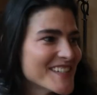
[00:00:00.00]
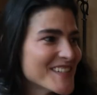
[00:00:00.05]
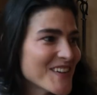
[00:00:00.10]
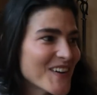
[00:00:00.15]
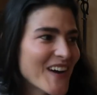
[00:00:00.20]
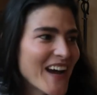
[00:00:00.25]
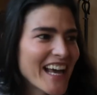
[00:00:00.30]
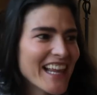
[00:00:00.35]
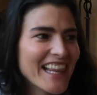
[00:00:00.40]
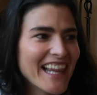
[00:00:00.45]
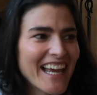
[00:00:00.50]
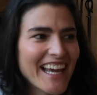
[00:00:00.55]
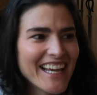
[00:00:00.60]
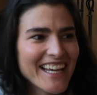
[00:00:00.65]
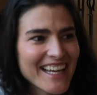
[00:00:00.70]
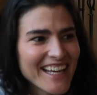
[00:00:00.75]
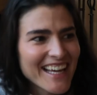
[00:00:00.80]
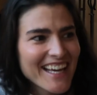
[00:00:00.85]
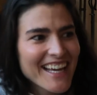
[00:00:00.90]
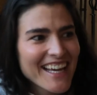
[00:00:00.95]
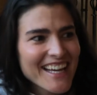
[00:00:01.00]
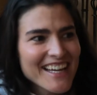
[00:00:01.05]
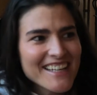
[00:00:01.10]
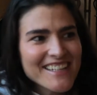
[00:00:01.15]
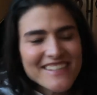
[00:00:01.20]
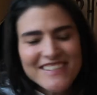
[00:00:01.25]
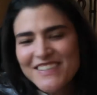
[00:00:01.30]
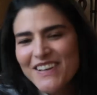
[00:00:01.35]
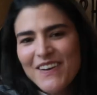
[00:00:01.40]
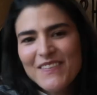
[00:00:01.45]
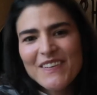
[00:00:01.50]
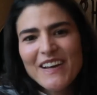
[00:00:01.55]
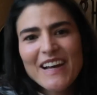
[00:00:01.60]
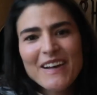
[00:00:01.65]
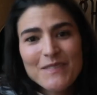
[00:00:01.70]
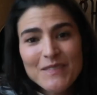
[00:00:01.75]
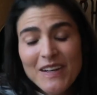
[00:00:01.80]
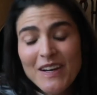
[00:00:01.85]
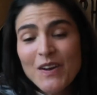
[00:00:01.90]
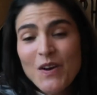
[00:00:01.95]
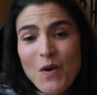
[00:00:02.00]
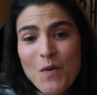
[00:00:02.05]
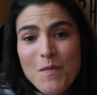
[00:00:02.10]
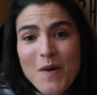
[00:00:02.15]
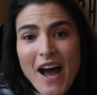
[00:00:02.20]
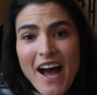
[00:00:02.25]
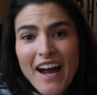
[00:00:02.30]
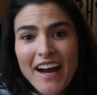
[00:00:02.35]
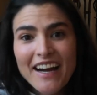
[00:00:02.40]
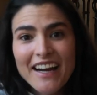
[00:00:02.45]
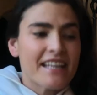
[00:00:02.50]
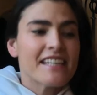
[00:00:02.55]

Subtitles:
So I'm like, I'm gonna go back.